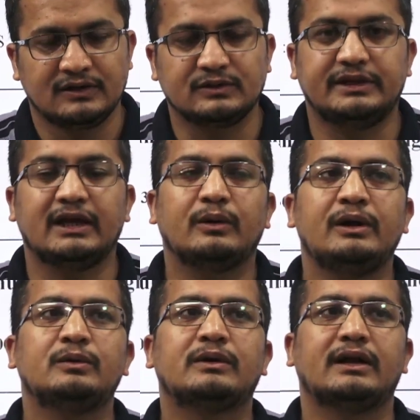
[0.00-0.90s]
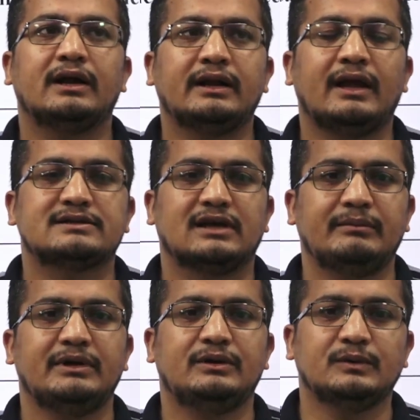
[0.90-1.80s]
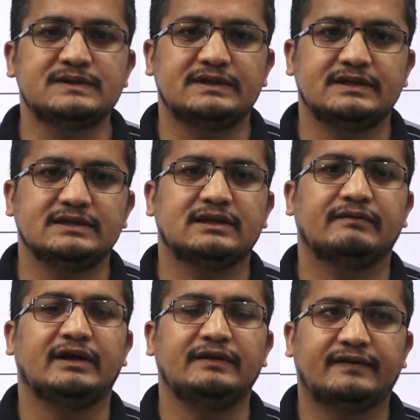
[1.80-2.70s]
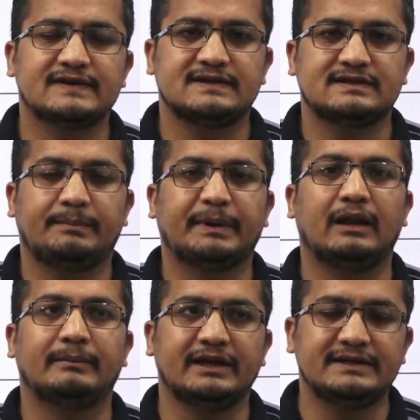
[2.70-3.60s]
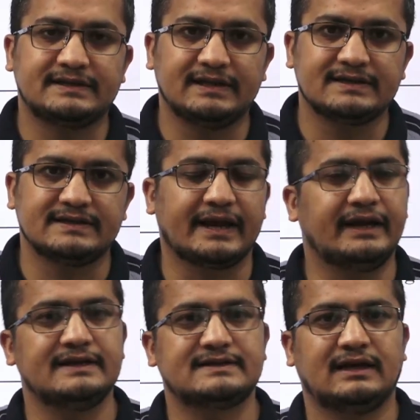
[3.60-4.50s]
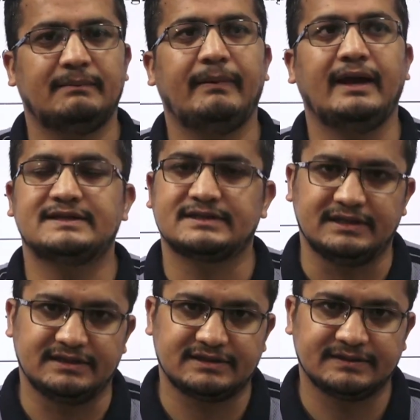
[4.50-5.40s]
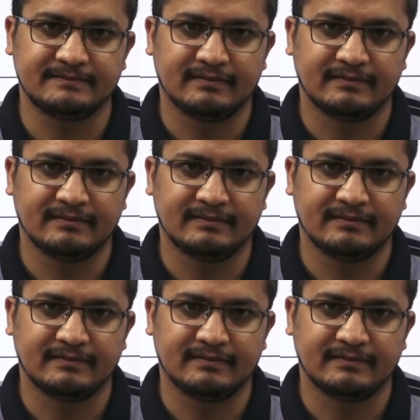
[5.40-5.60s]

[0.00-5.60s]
So they are going to conduct exam in two stages. The very first is the preliminary stage, second is the main stage.